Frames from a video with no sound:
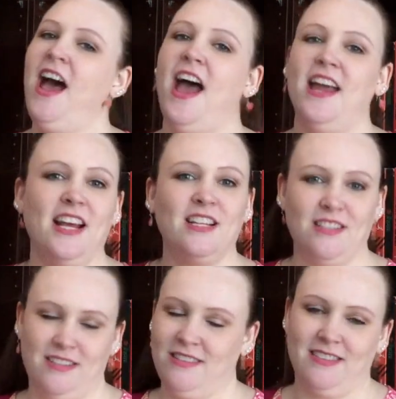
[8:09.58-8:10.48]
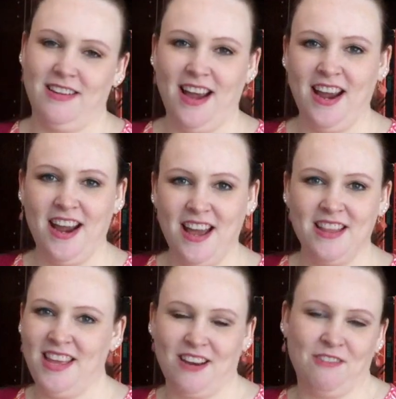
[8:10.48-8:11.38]
And
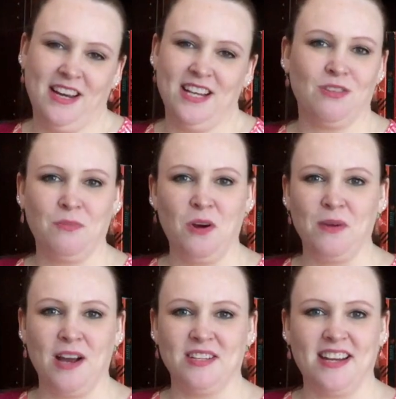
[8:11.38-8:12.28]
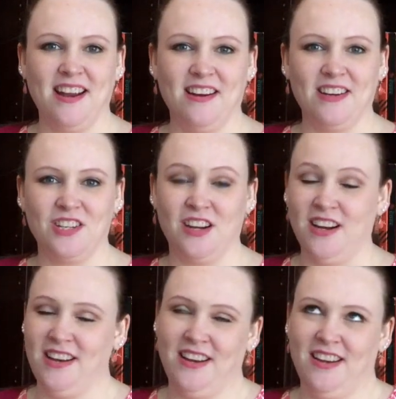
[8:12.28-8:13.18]
that creates a well-rounded character,
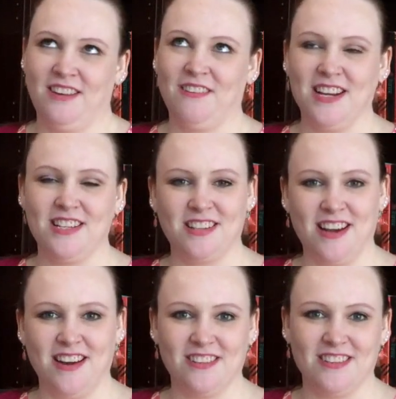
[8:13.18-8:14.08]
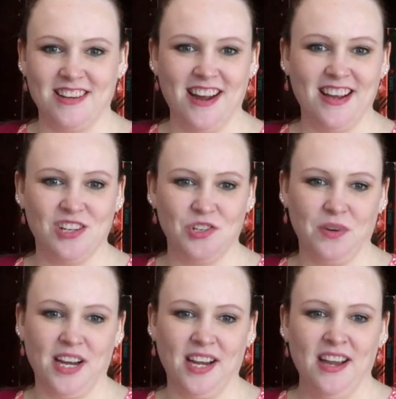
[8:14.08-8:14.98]
and it creates the characters that I
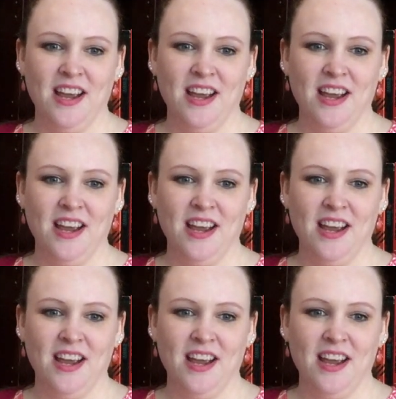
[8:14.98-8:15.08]
enjoy.